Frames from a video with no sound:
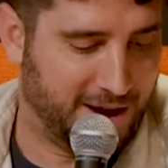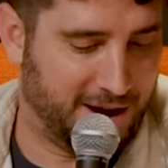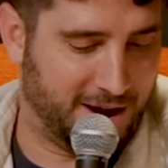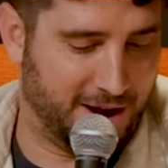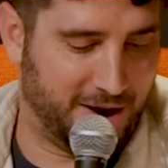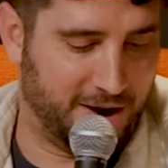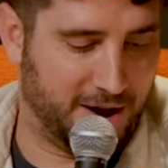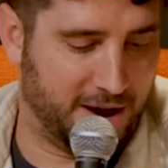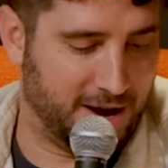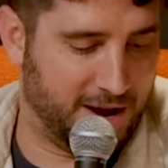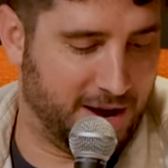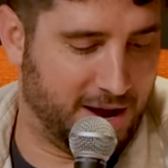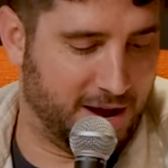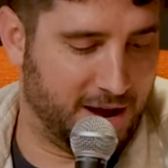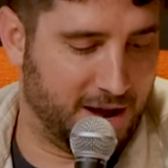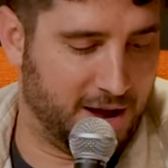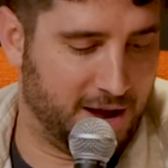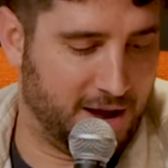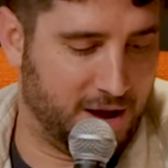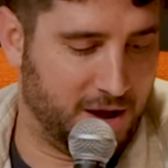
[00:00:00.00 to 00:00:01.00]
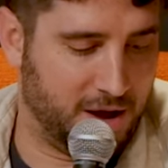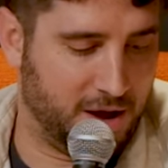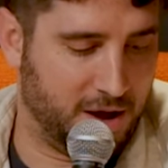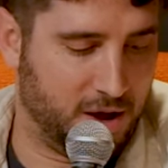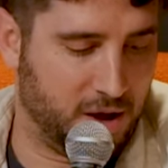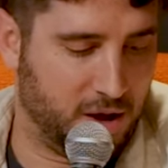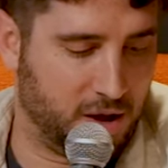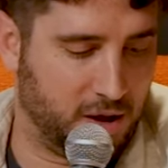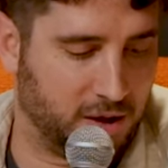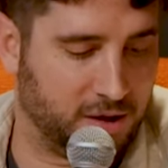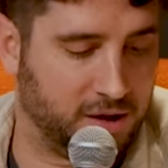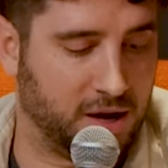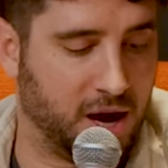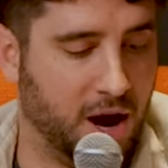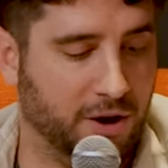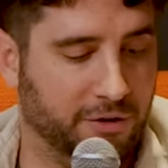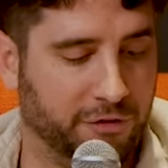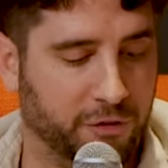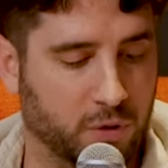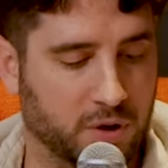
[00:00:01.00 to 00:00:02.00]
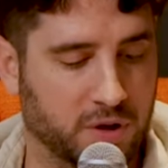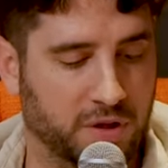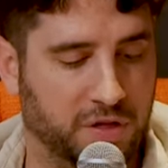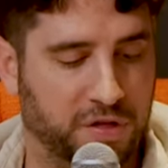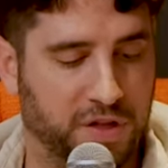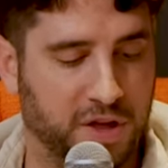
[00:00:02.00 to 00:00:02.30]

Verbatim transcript: All right. See what United Airlines did recently.